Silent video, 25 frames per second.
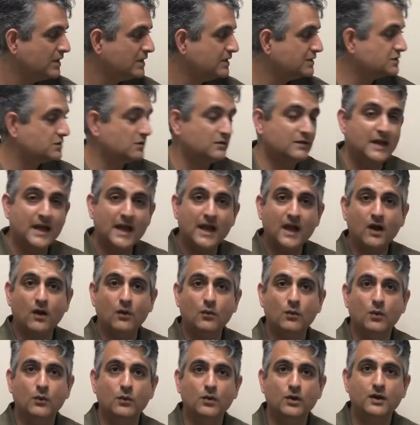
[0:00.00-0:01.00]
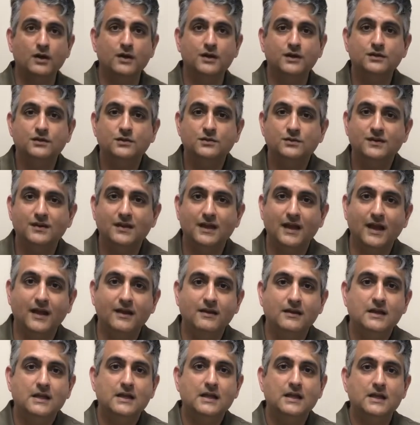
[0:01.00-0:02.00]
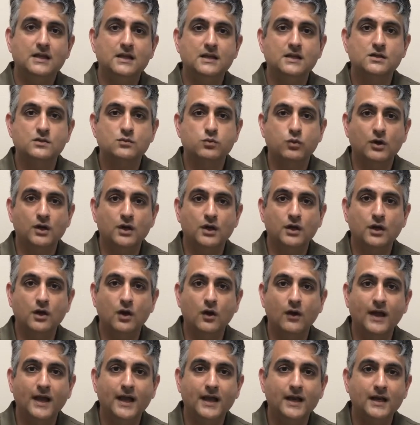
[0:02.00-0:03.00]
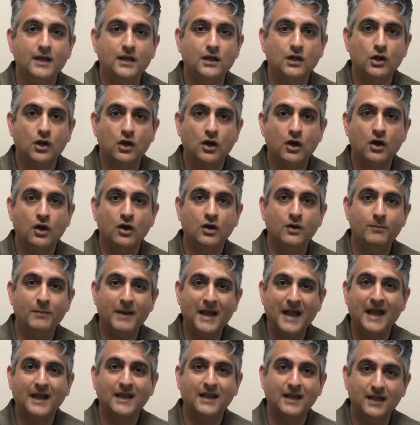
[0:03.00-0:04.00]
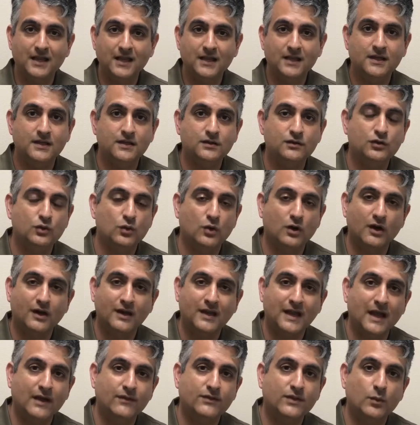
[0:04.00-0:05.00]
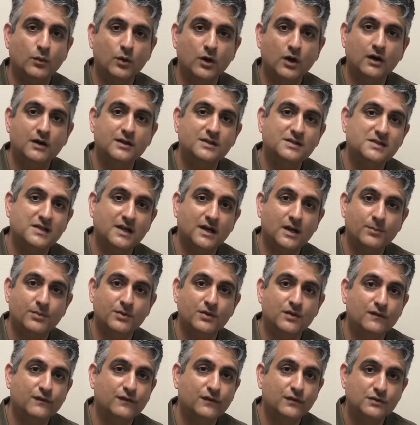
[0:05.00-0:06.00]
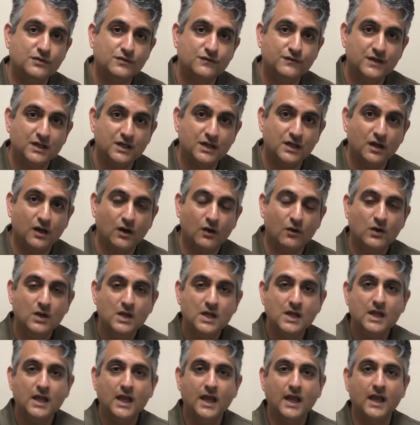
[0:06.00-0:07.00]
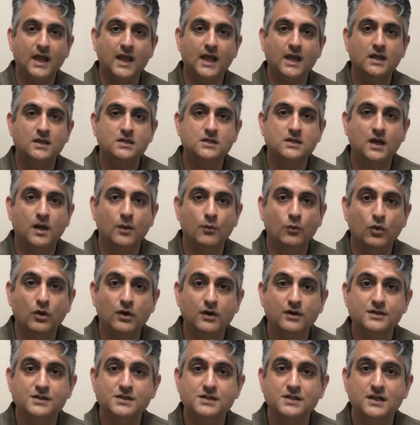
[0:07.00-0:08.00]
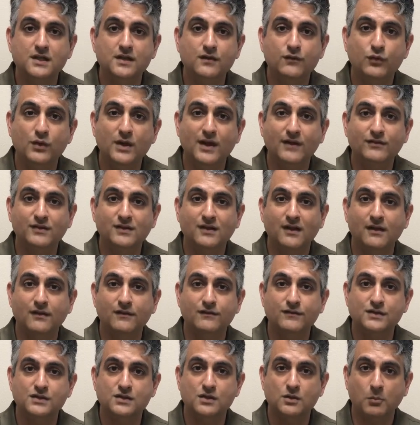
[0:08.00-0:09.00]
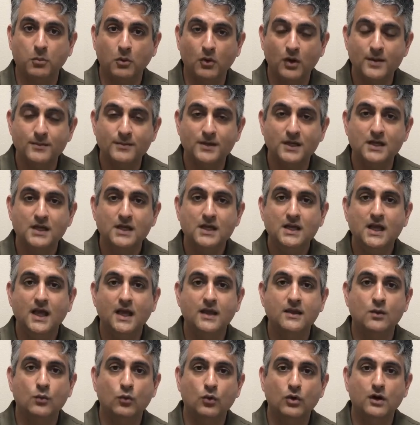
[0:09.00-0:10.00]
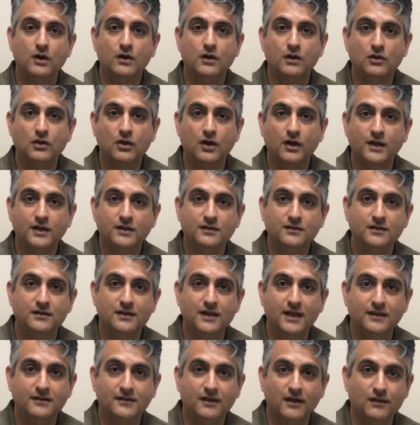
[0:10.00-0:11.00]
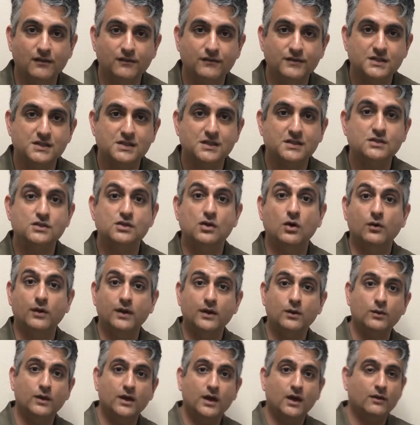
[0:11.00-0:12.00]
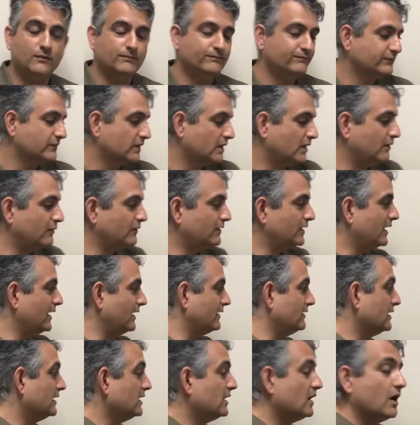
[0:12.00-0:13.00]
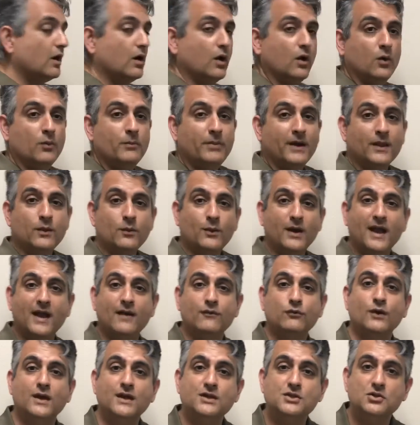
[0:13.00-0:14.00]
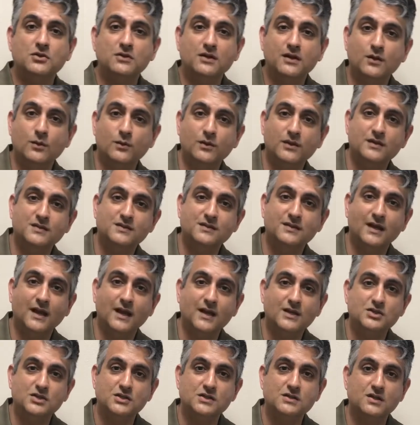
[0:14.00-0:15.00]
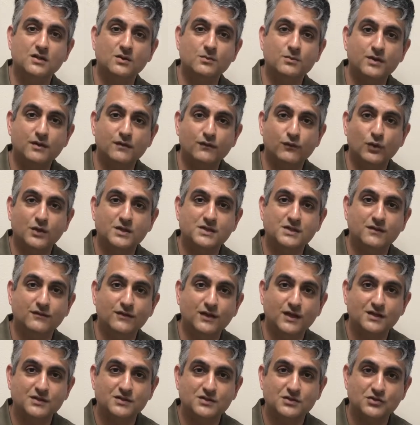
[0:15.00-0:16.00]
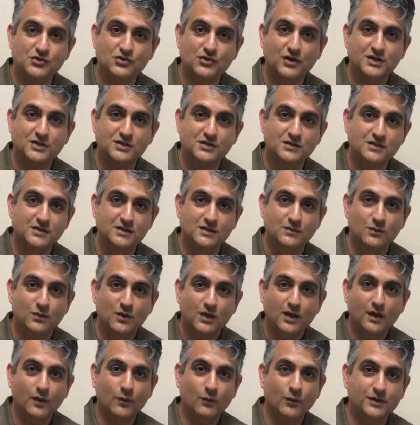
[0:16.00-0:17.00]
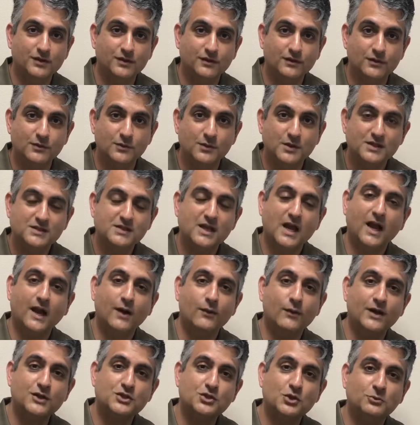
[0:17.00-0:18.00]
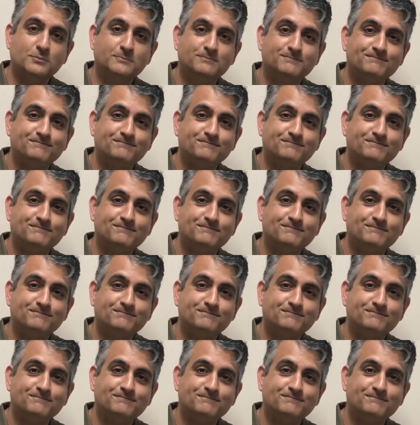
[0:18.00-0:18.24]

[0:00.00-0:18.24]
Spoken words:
So now what we're going to do today is we're going to go ahead and log back into our account that we already set up in the first video, and we're going to see if we have a televisit appointment, and then we're going to log into that televisit. So here we go. Okay. Oh, by the way, I have Rachel here with us today. She's going to be the voice giving us instructions and what to do. Say hi, Rachel.